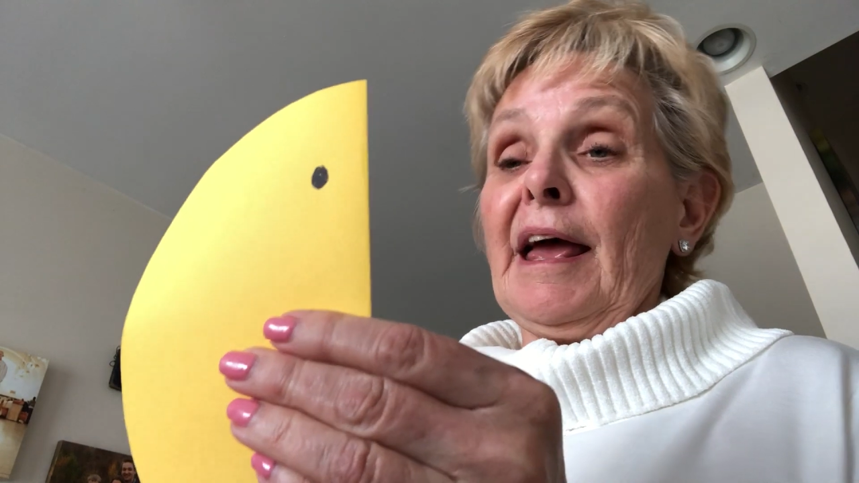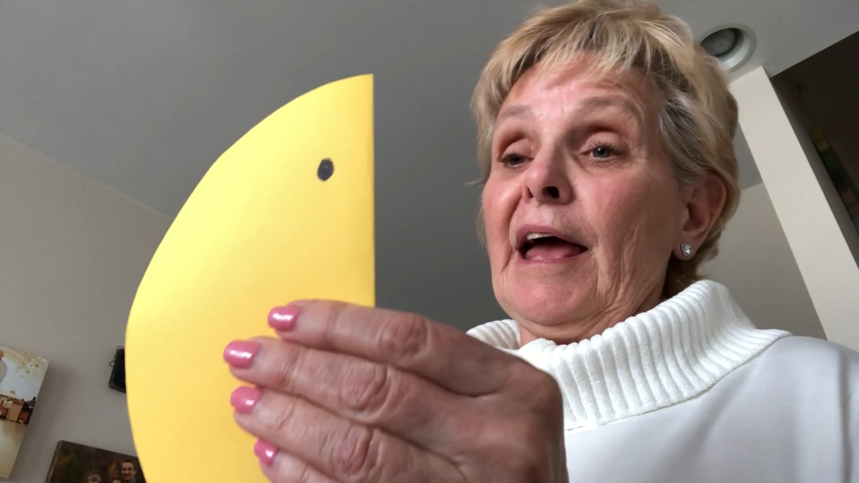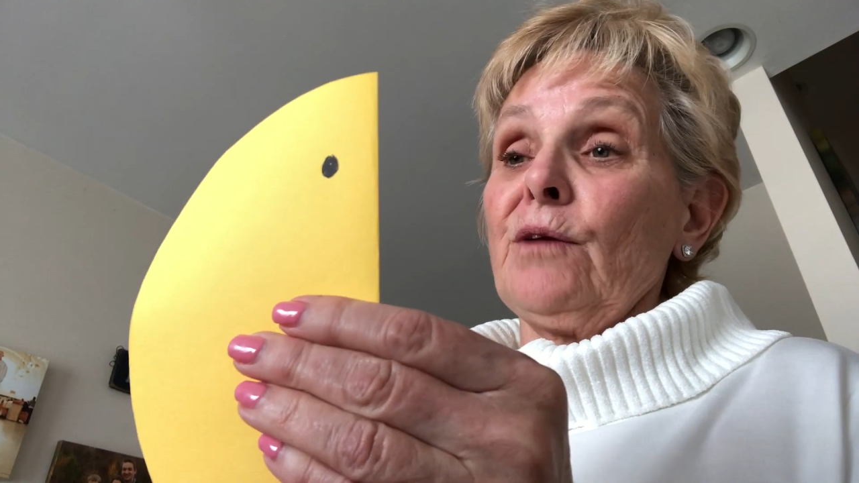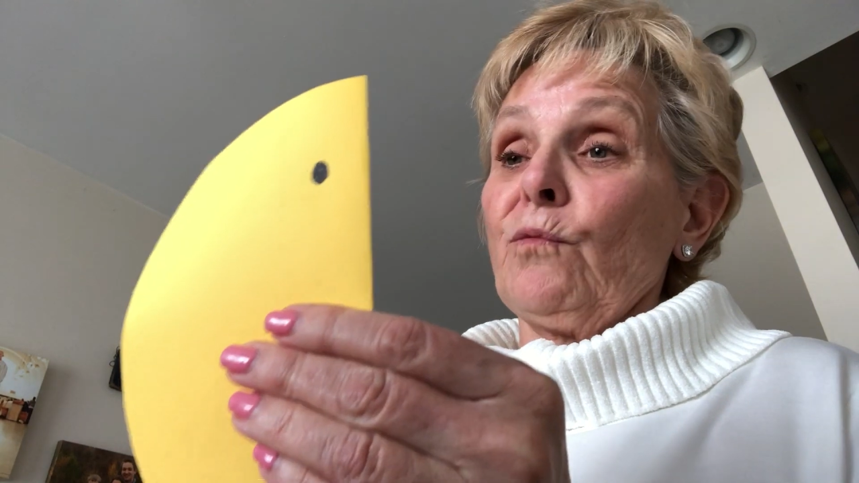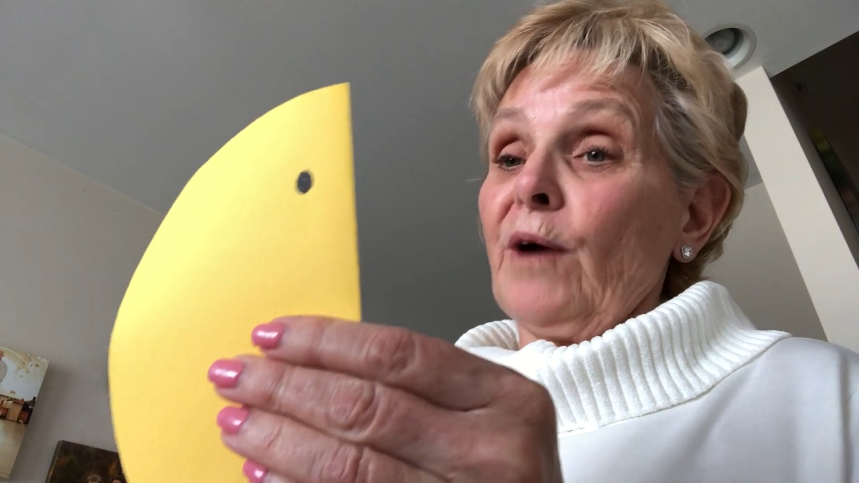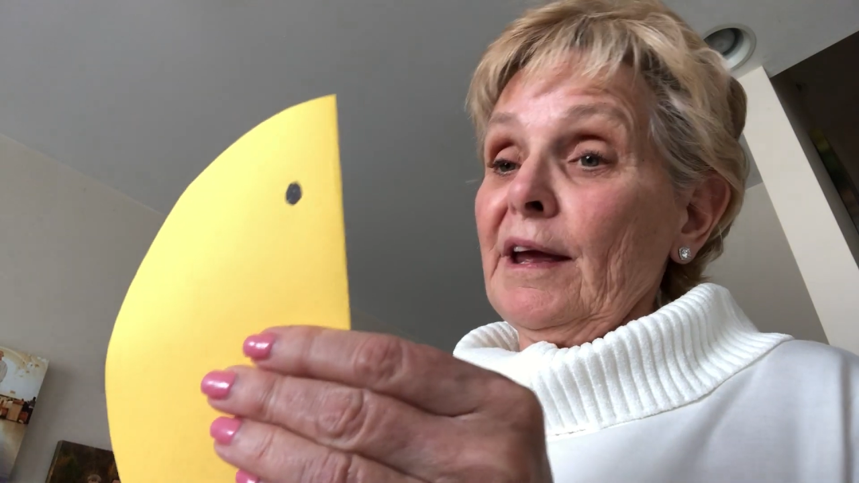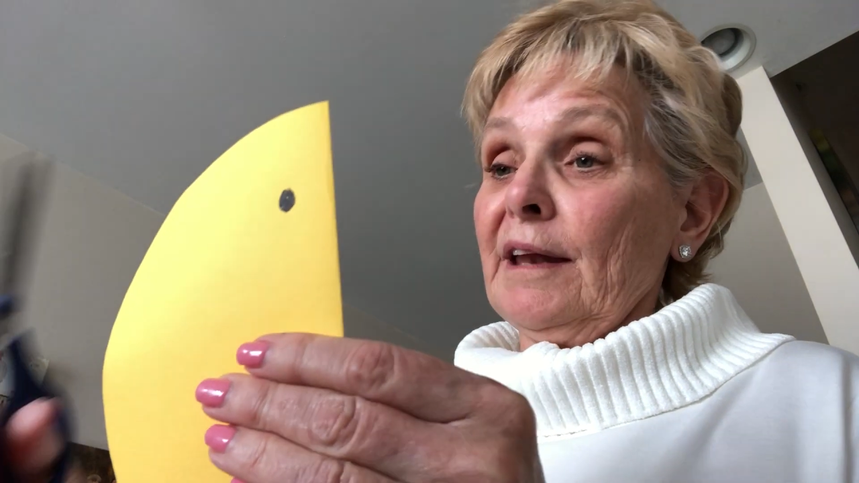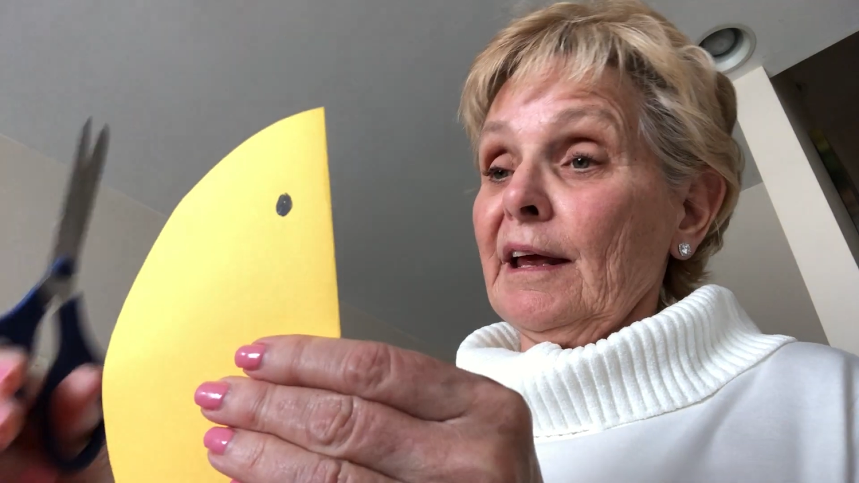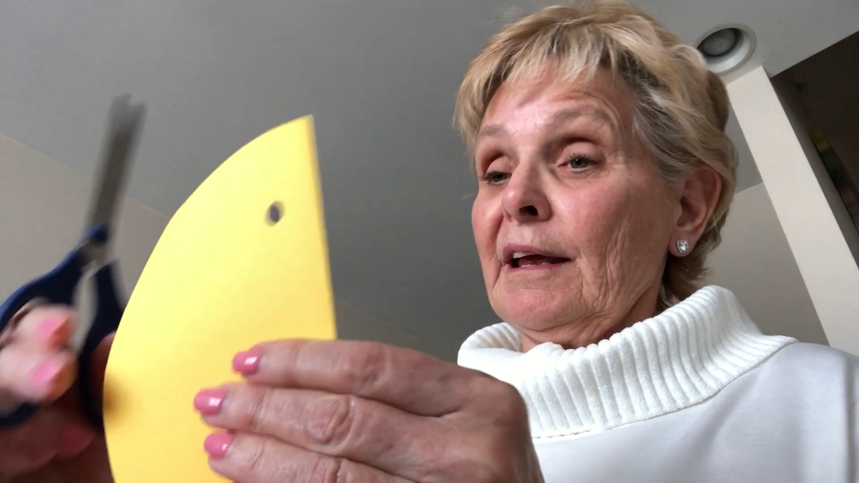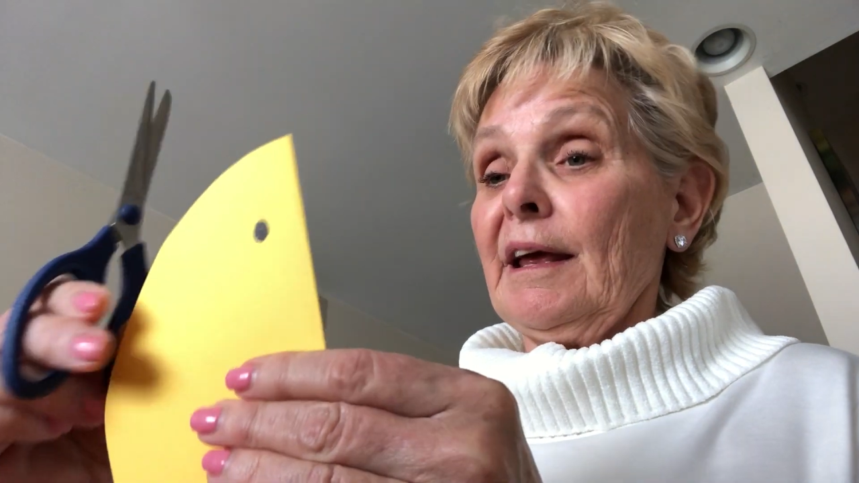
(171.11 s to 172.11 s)
and
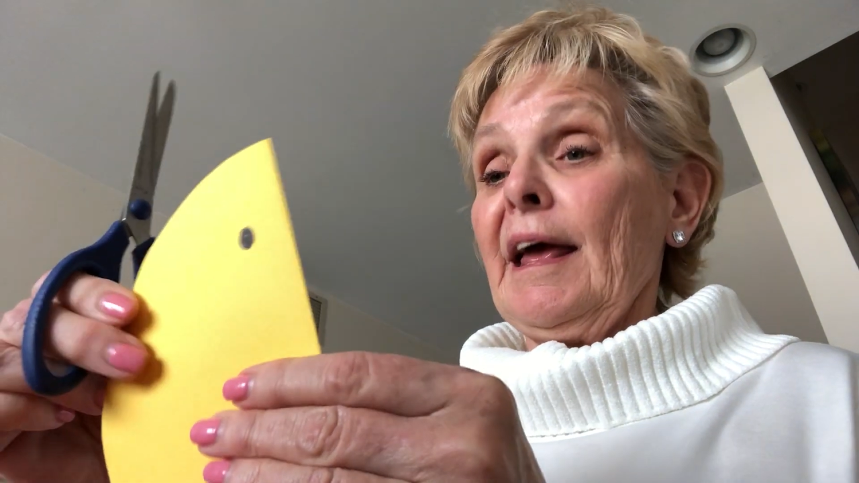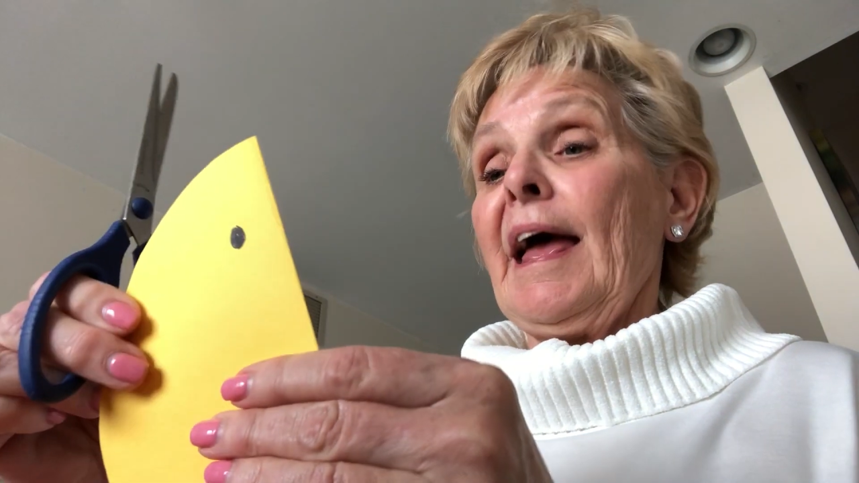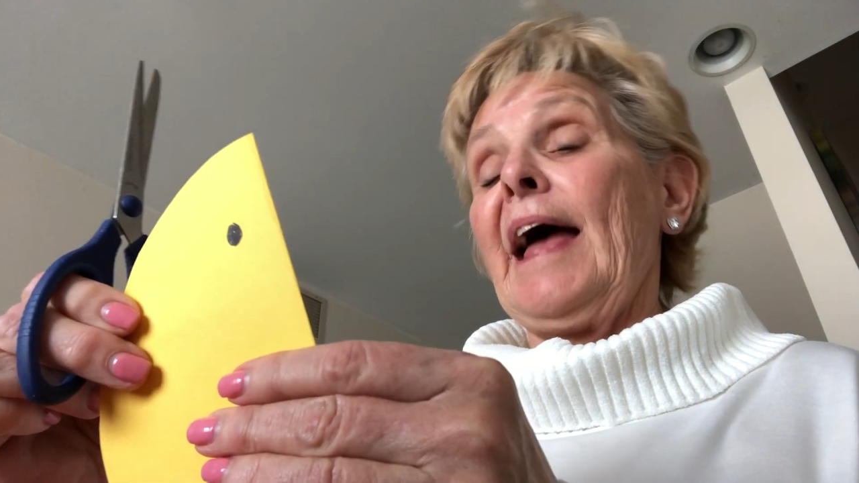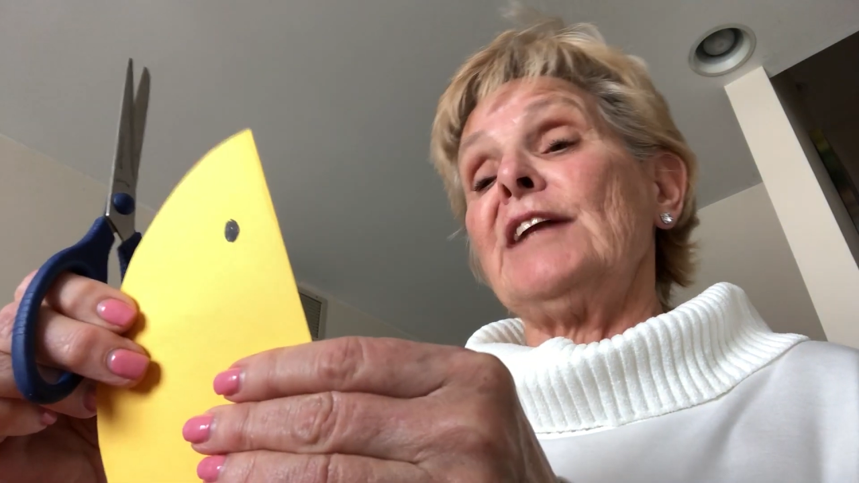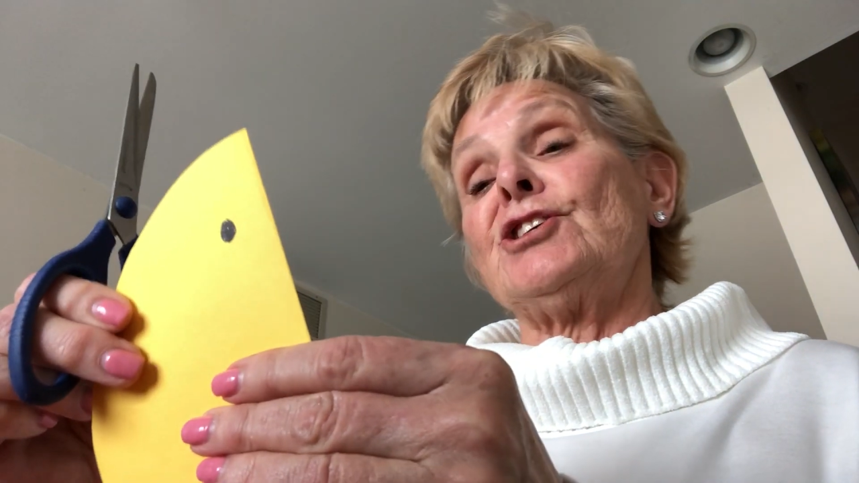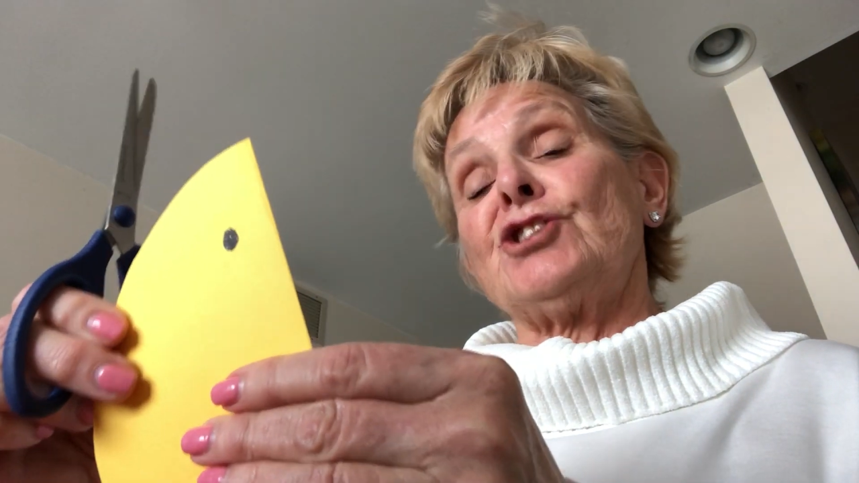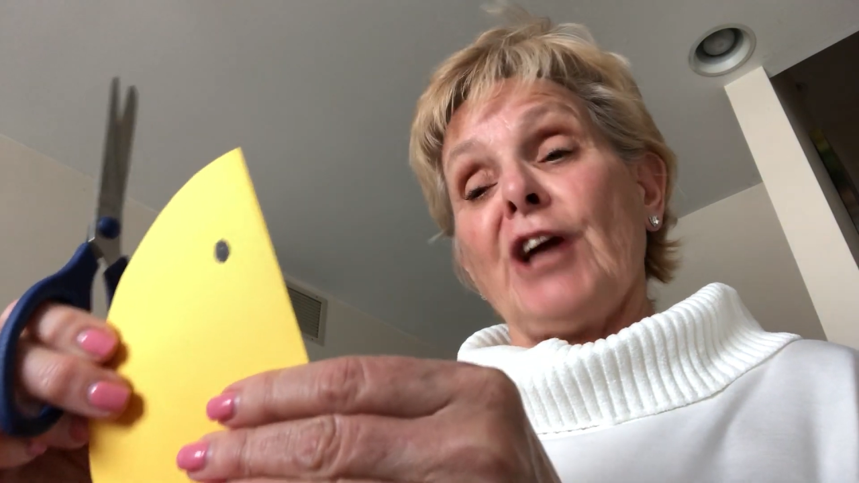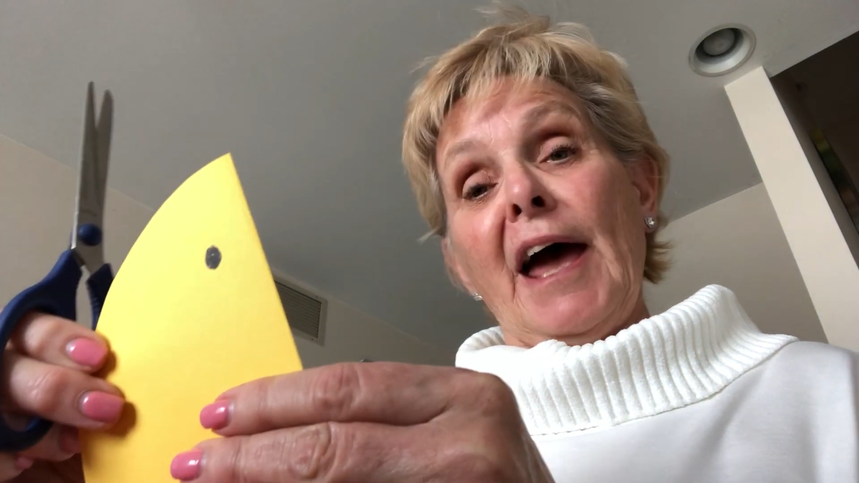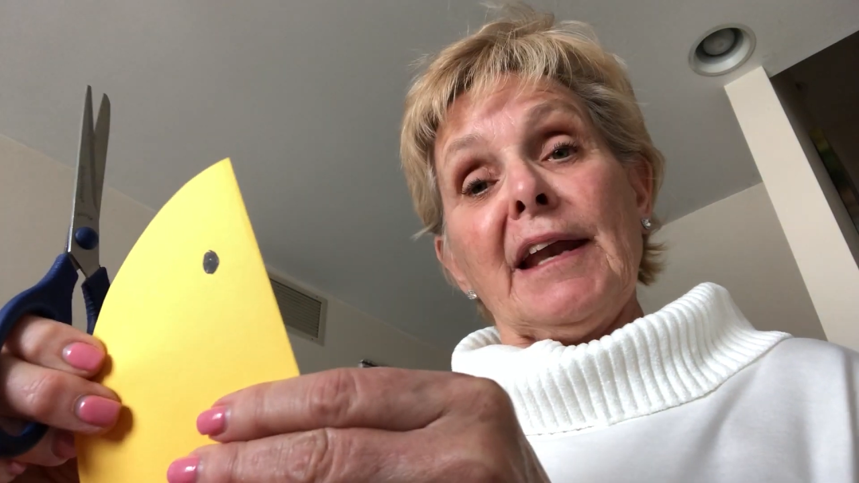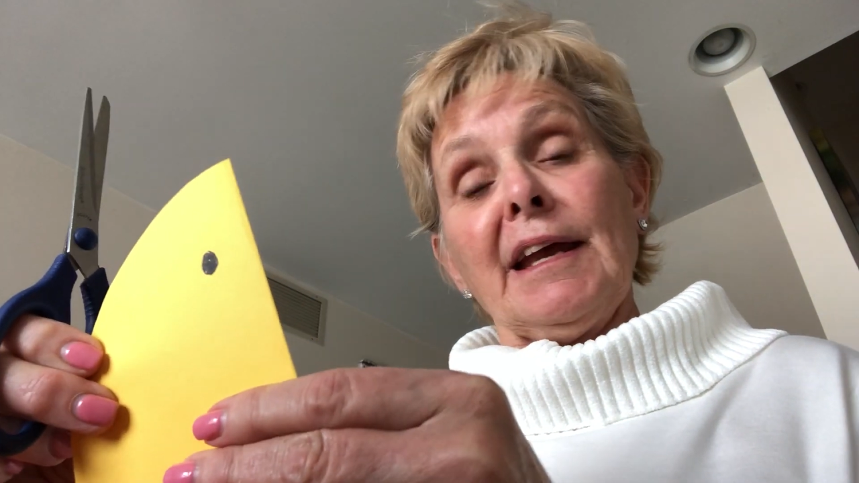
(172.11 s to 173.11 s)
waiting and
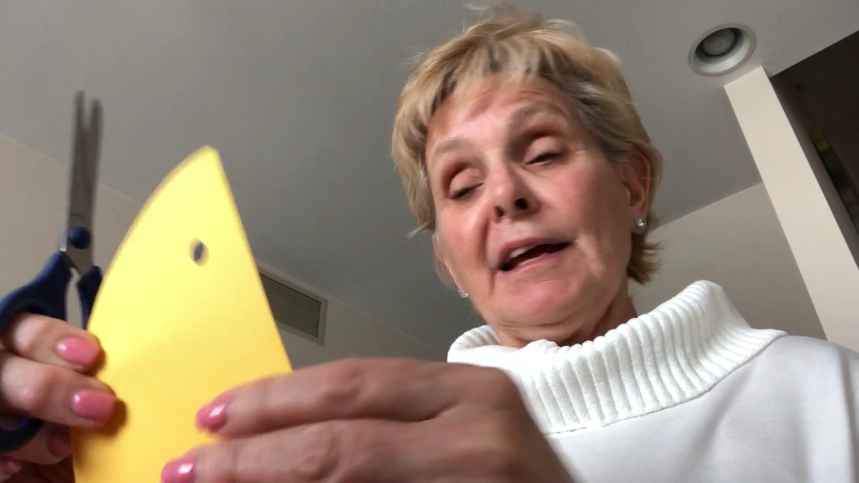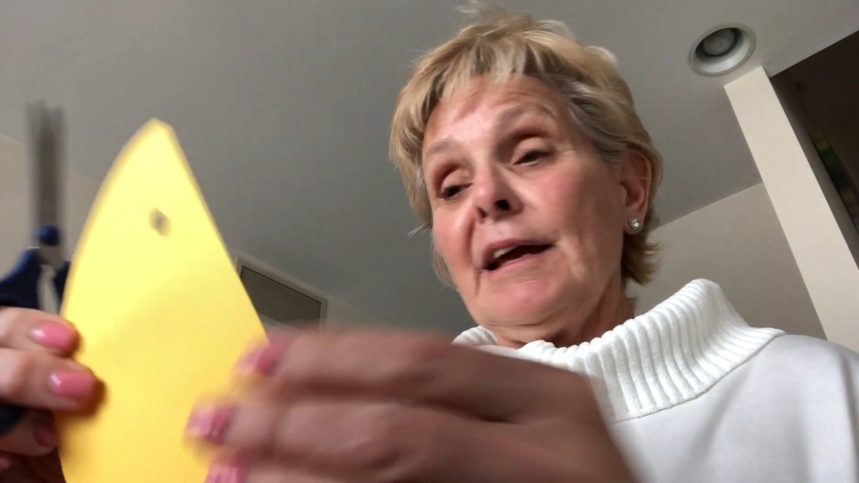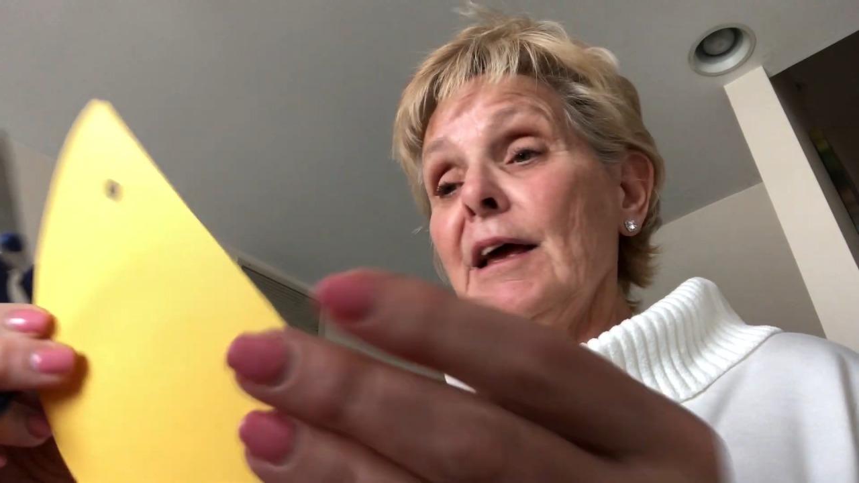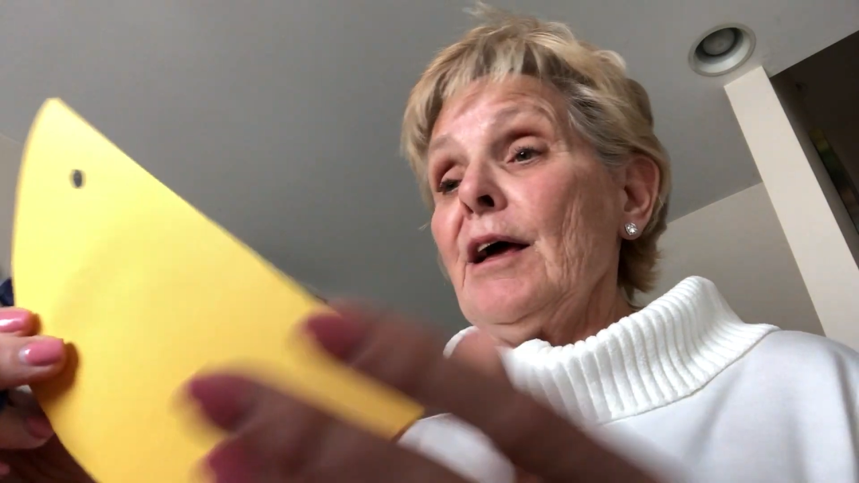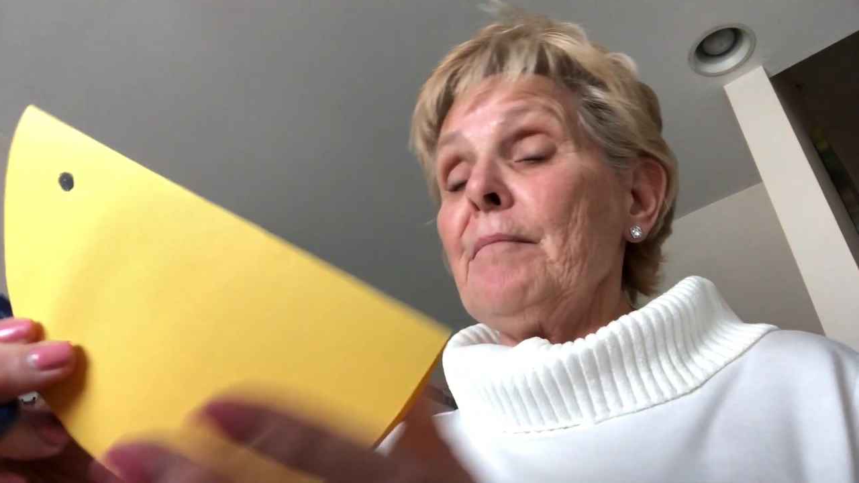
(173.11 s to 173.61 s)
chatting,